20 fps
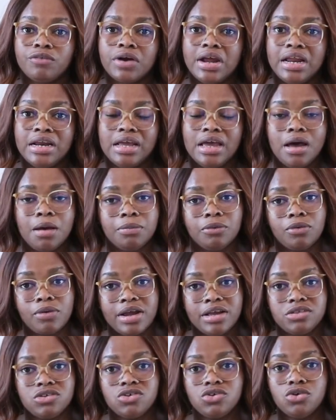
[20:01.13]
for any
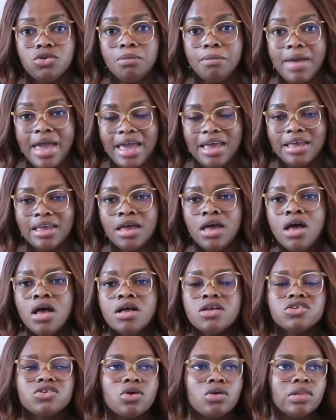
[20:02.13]
upgrades you make.
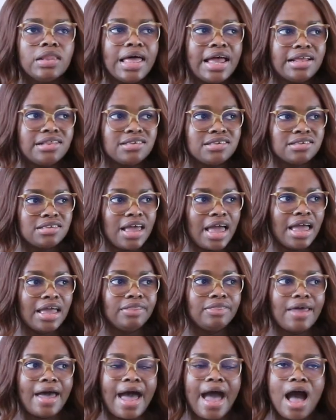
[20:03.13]
So let's say
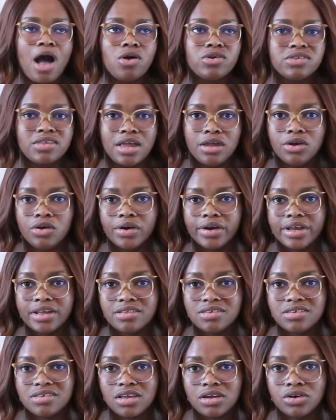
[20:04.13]
the house that you're
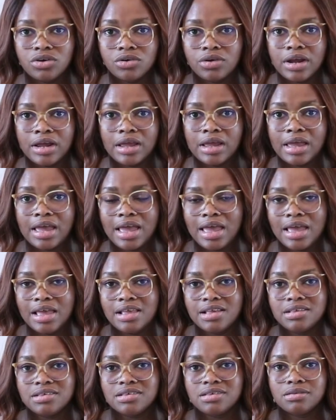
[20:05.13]
considering
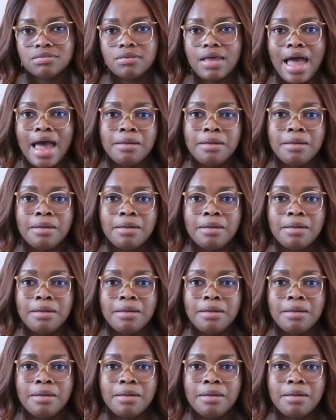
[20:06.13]
is